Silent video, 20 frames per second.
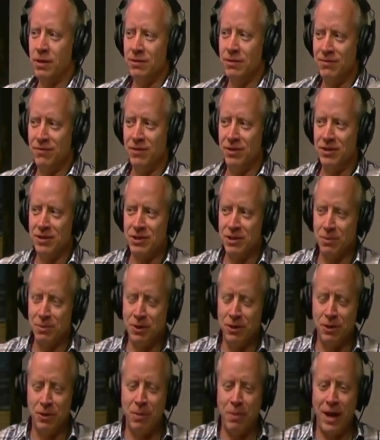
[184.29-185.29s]
Finish up a
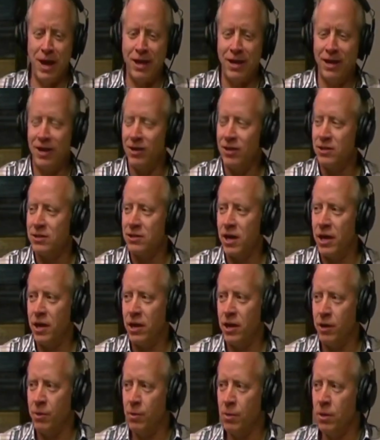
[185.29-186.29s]
little packing on
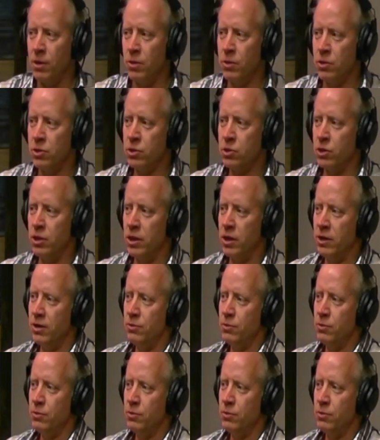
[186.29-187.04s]
Saturday. We'll load a truck.